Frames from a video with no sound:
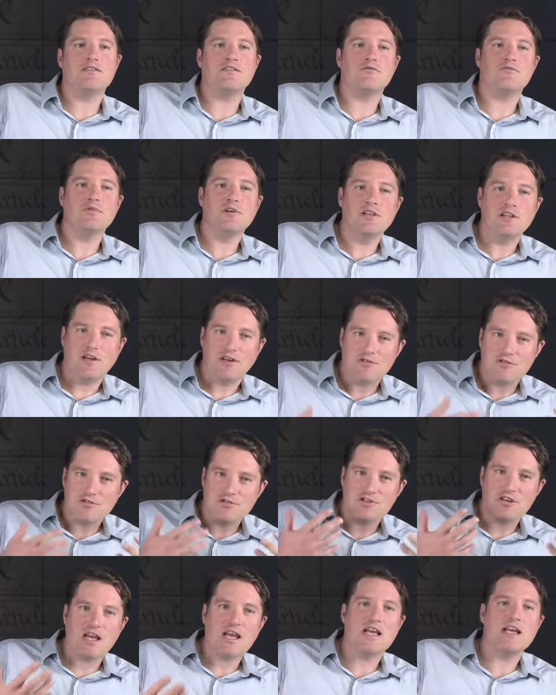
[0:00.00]
to really
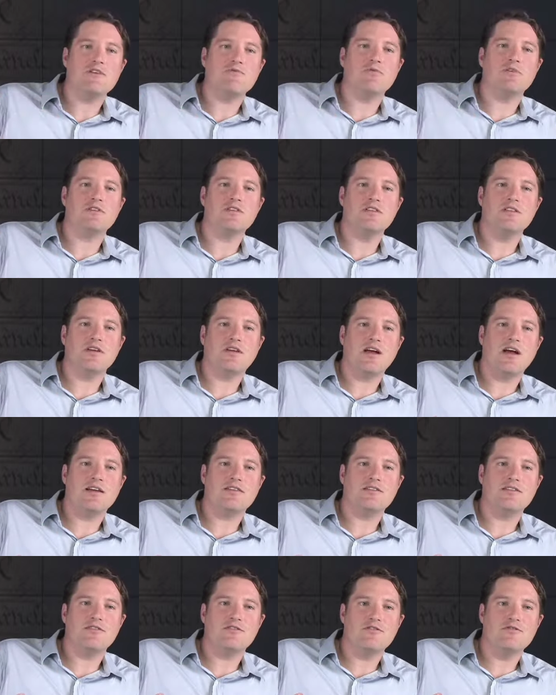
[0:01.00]
understand what's in the
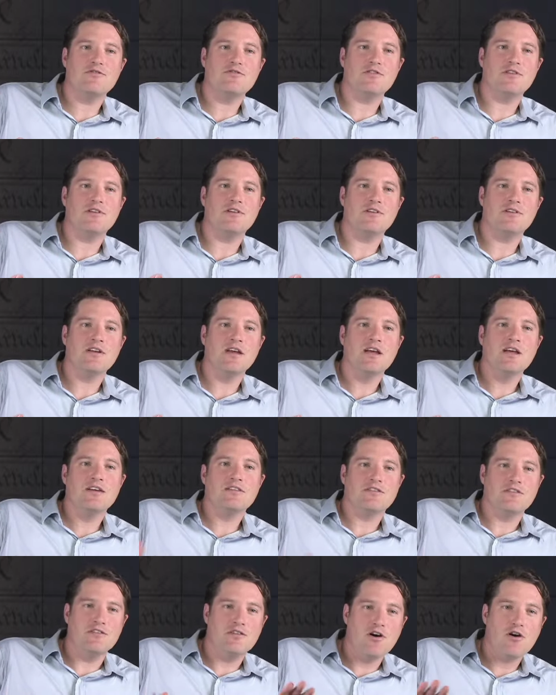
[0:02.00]
Constitution and
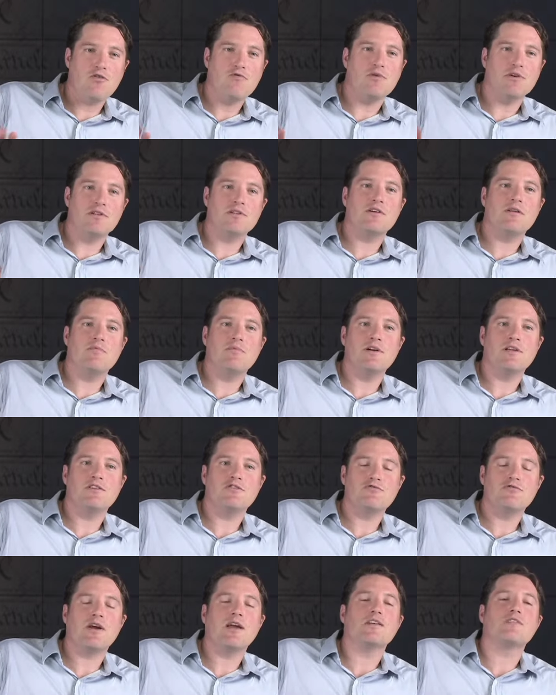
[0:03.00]
to know when
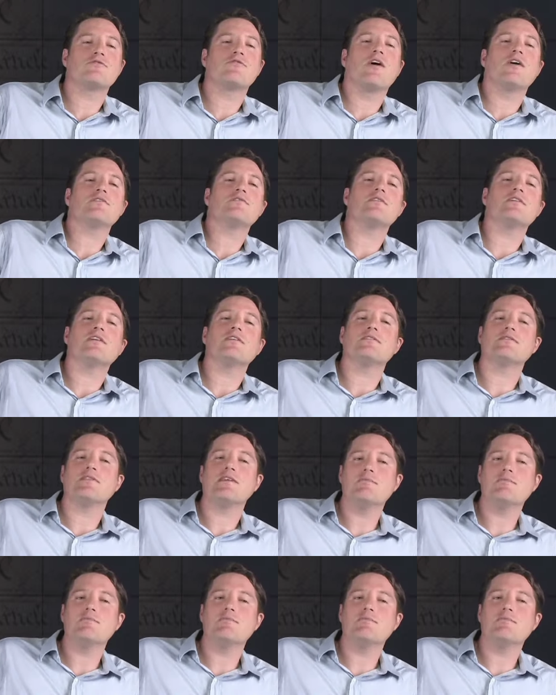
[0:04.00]
somebody's transgressing its